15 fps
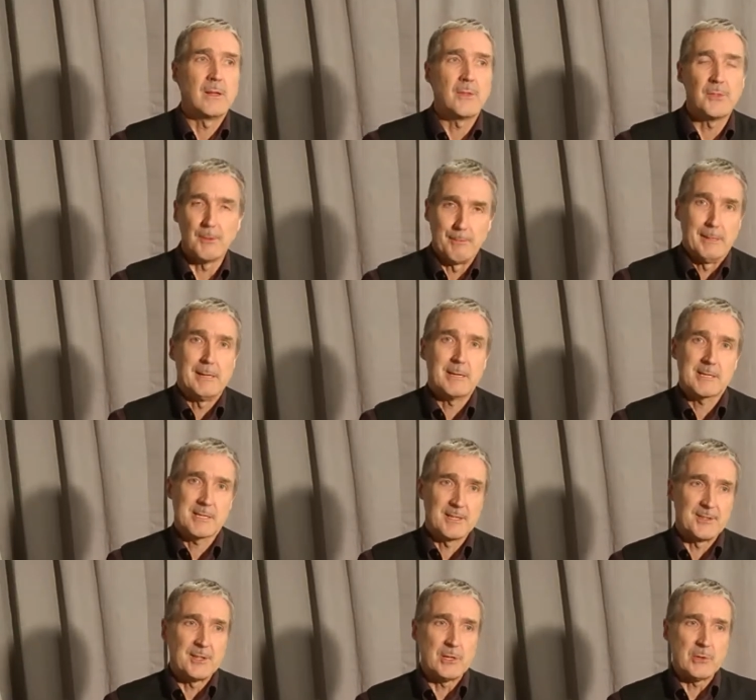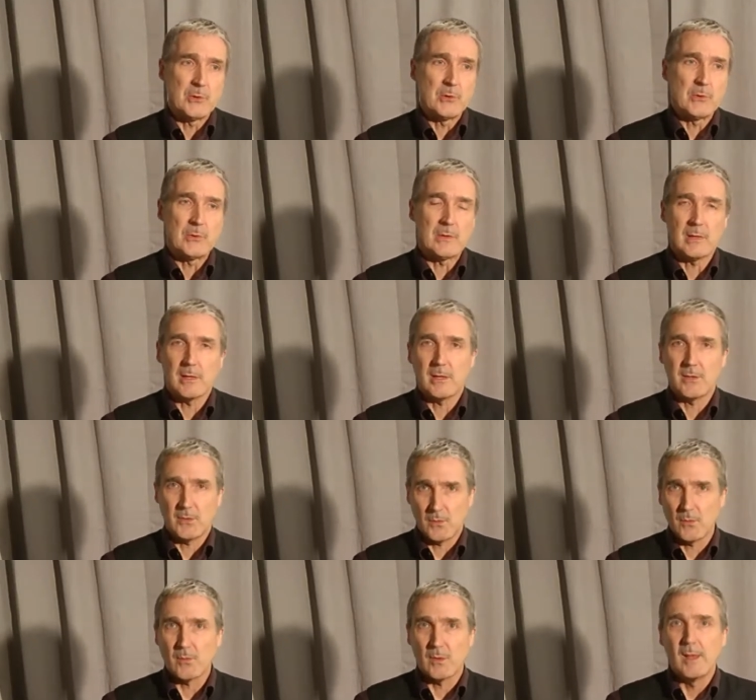the person who
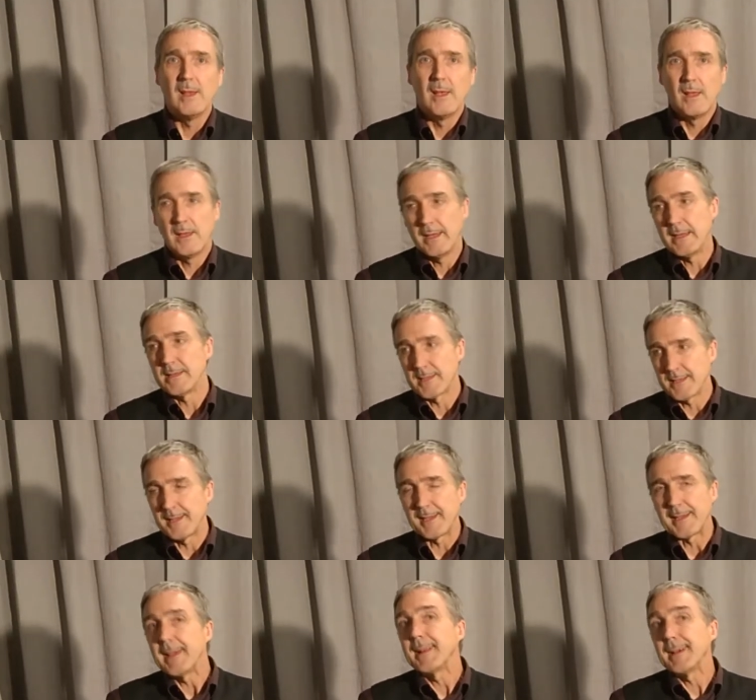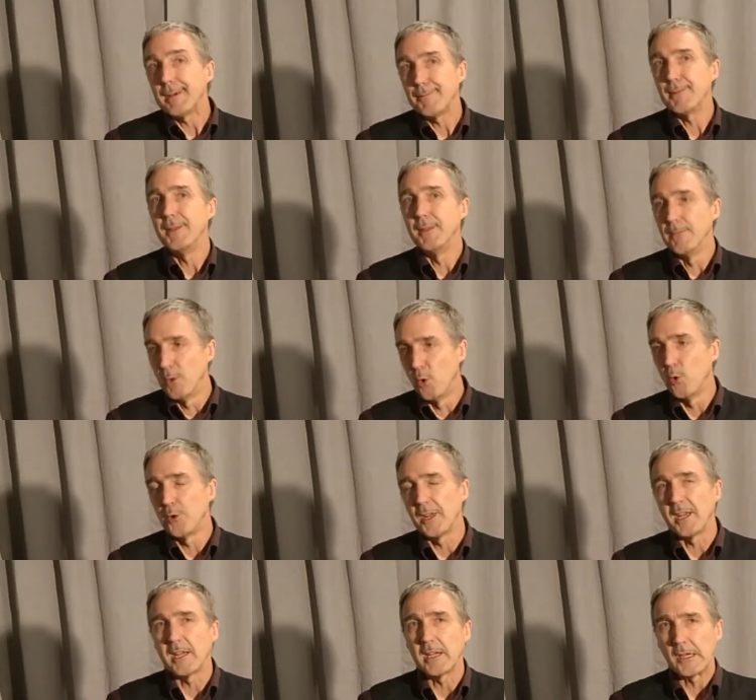is going to get up in the
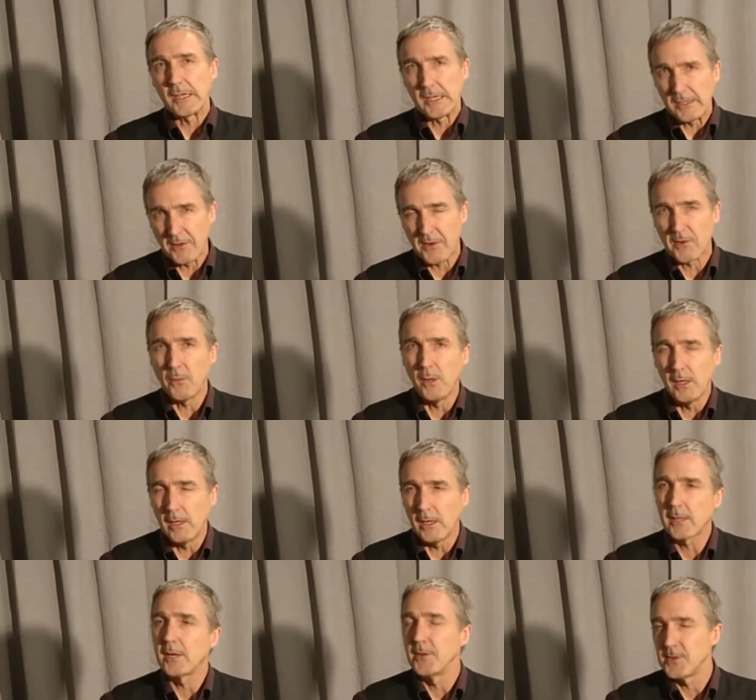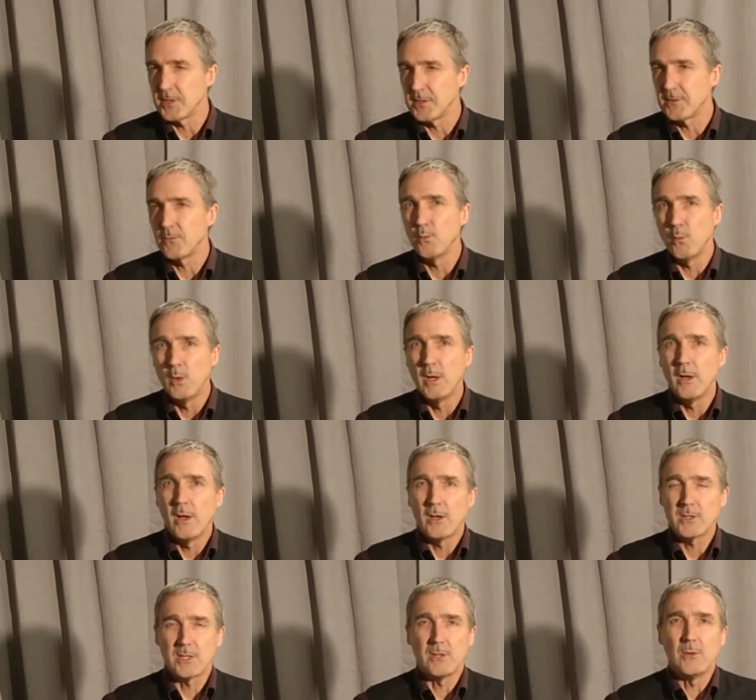morning and go to work and
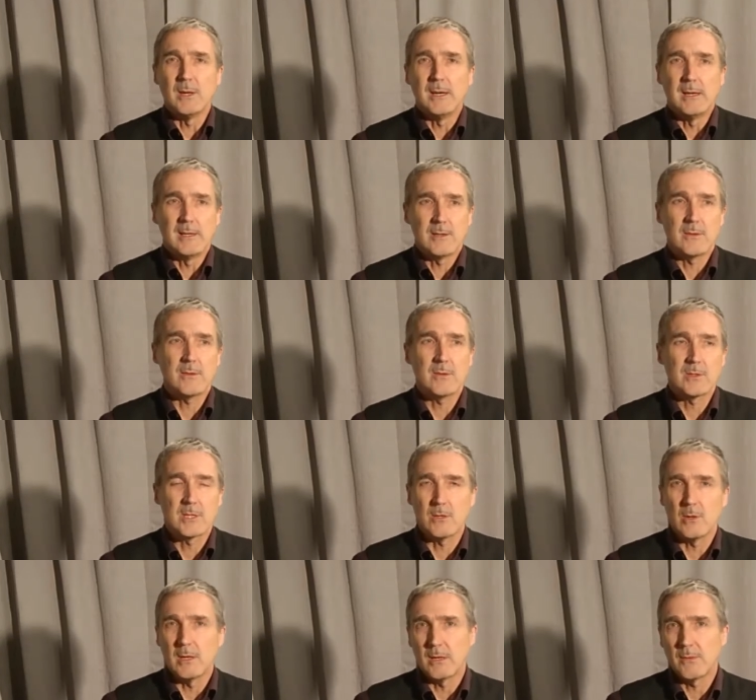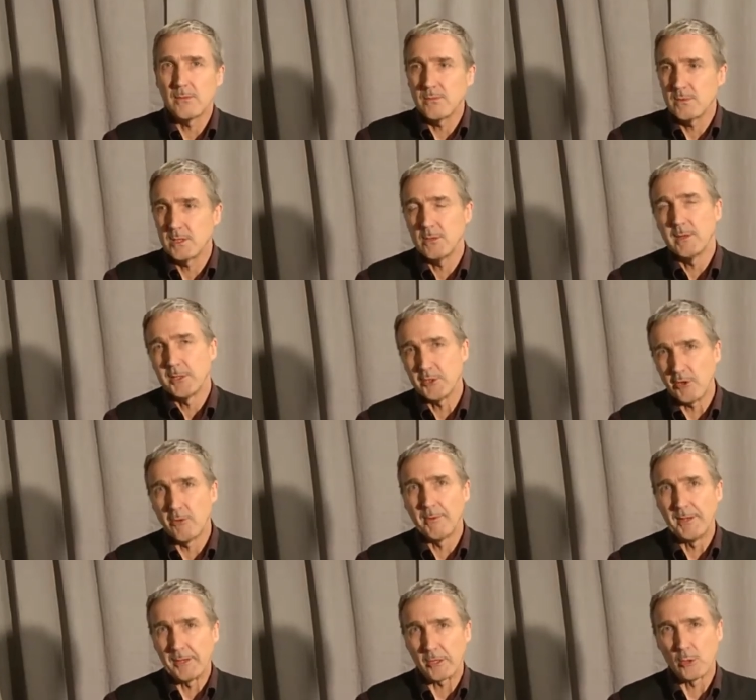do a do a do a job
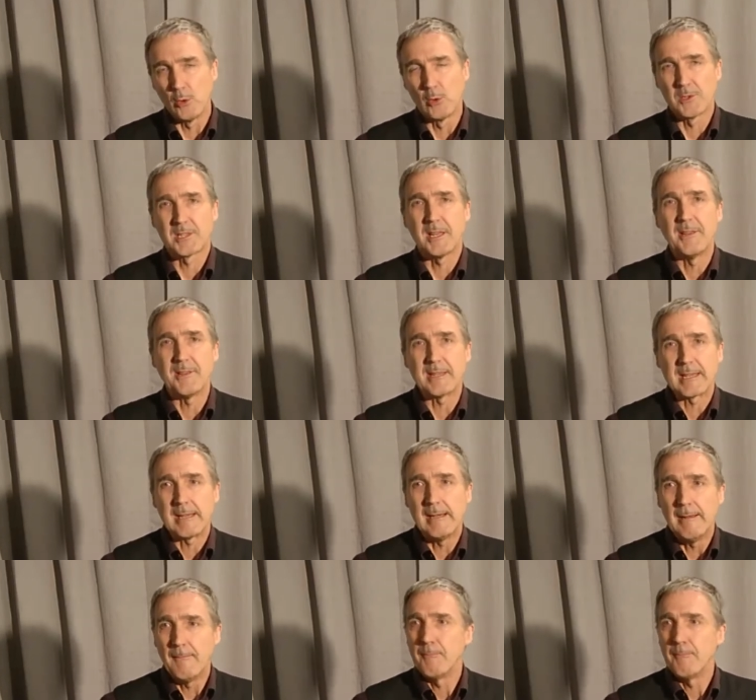in a call center